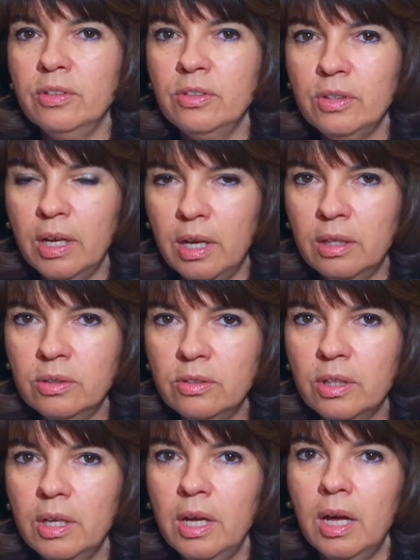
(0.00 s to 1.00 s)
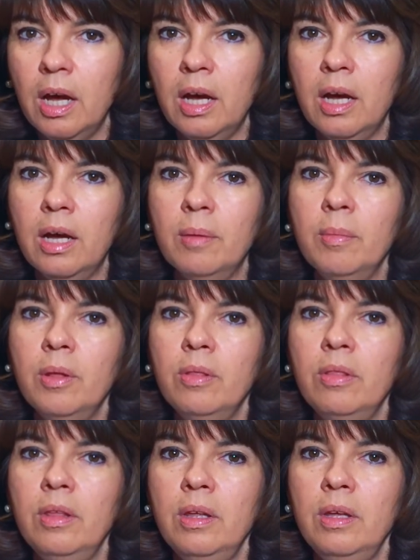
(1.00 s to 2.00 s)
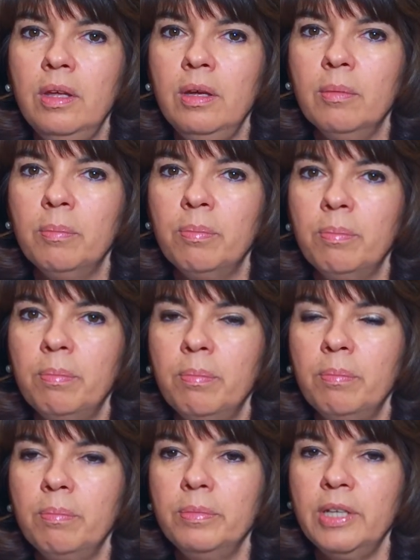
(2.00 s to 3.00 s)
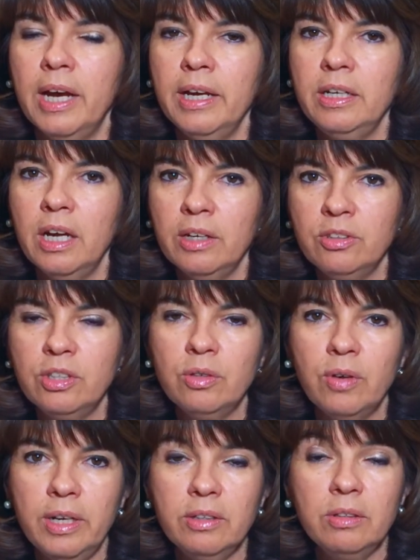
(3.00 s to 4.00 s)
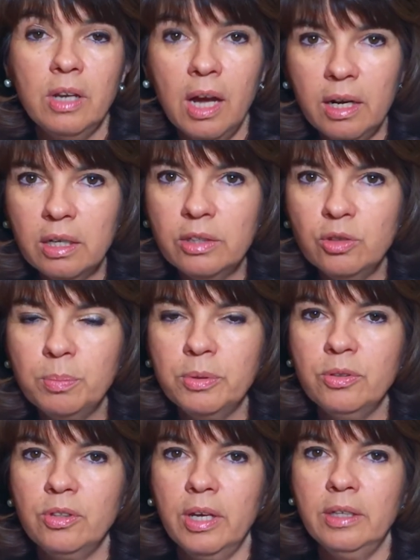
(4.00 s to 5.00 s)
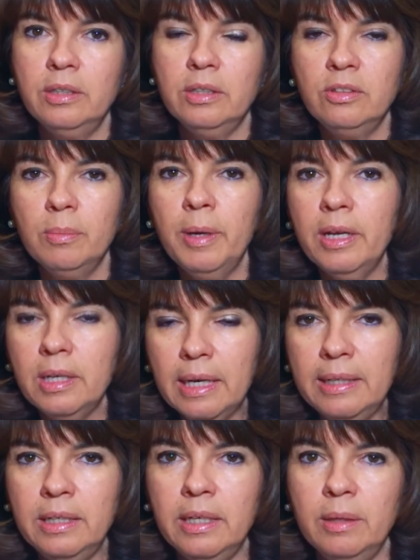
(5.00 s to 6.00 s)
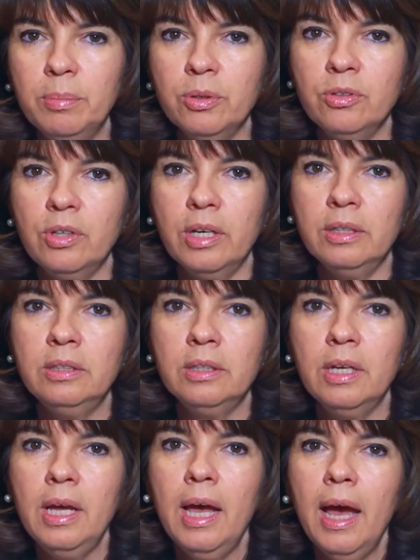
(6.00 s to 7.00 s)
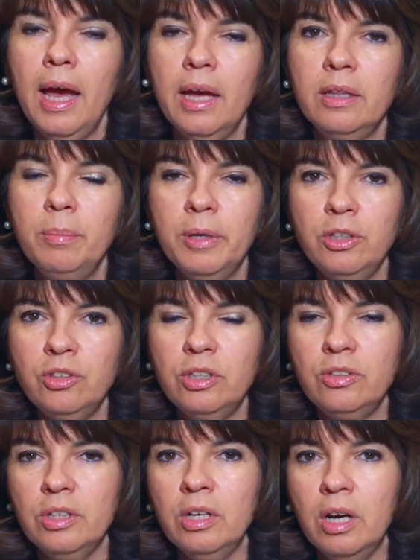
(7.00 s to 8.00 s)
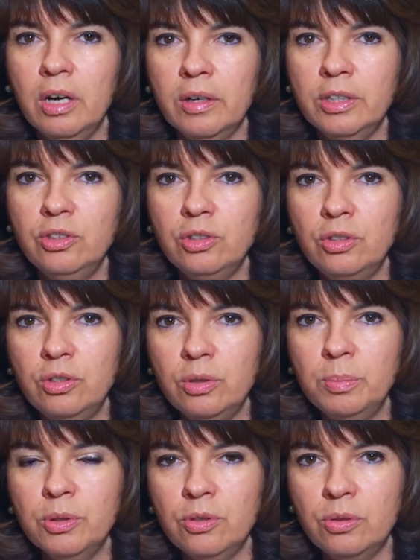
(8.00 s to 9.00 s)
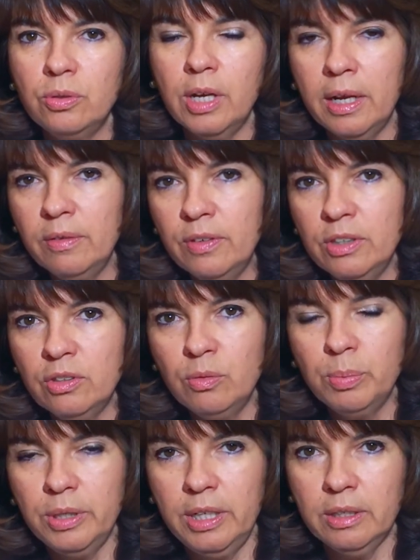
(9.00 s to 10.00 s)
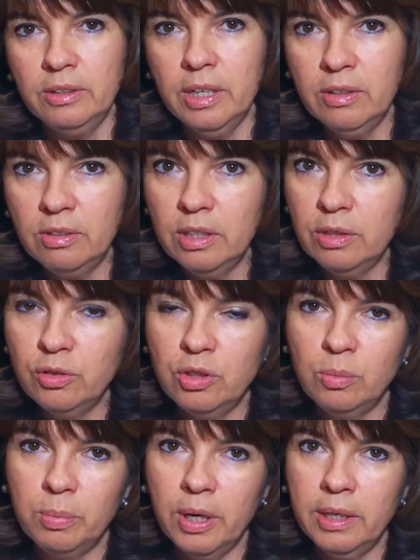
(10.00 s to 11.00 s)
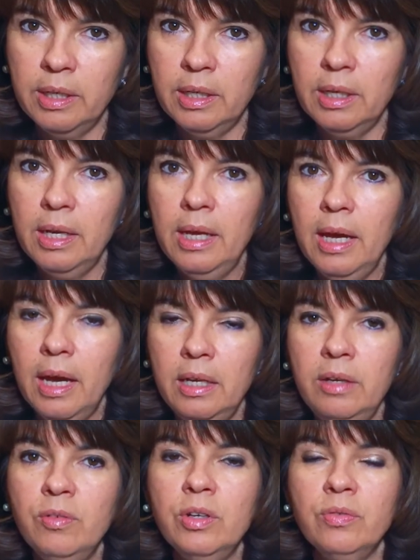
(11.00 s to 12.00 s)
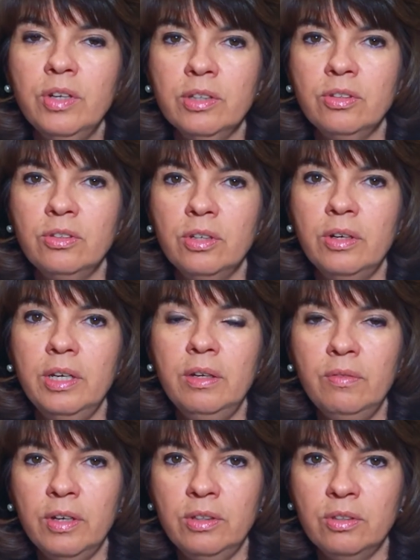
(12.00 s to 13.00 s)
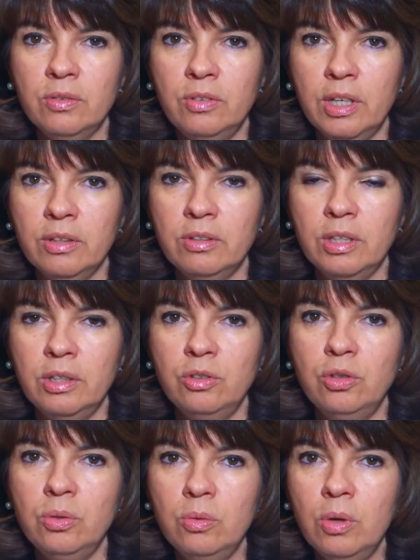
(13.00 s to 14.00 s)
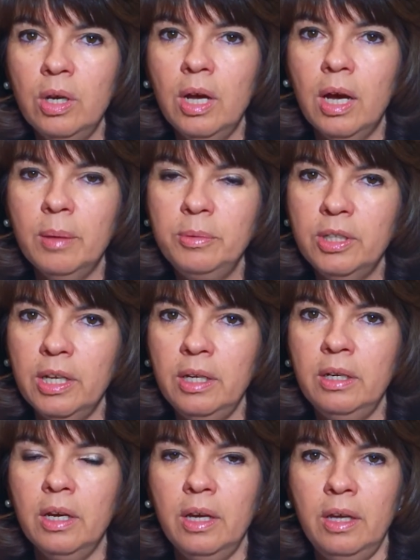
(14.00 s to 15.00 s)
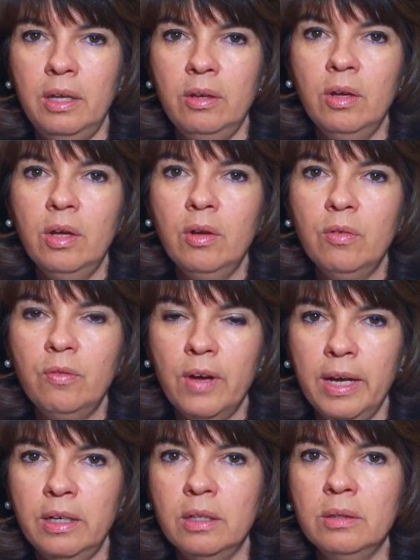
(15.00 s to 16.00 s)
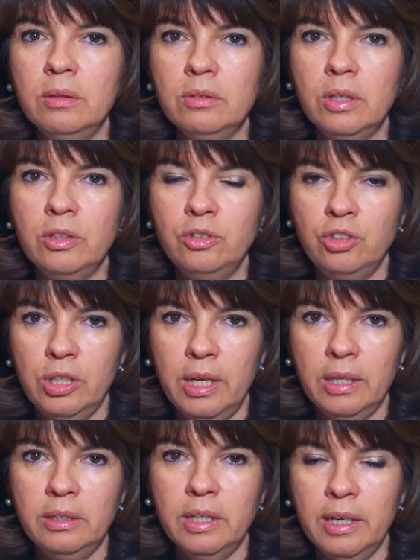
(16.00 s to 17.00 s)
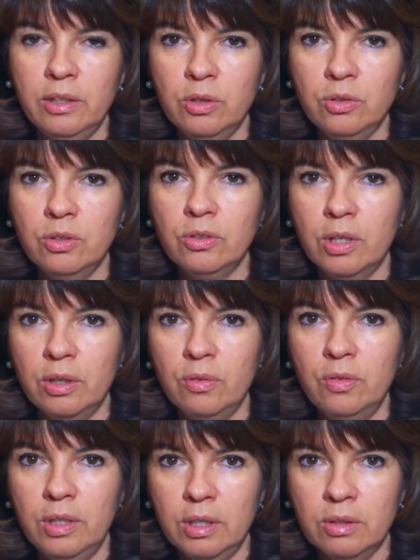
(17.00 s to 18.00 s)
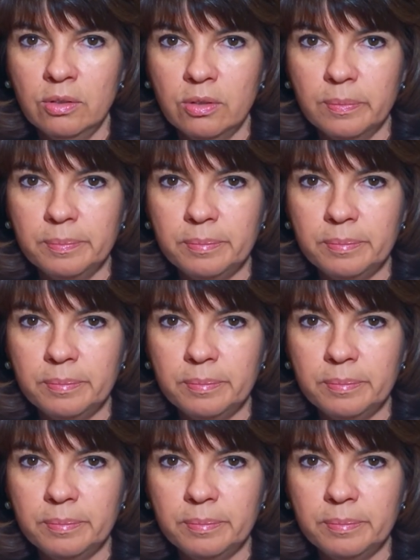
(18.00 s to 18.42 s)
cells, the diagnostic rate is not 100%, it's about 98%, and the patient is encouraged to pursue non-invasive prenatal testing if she's pregnant, and even if necessary, invasive testing to obtain a final genetic diagnosis on the fetus.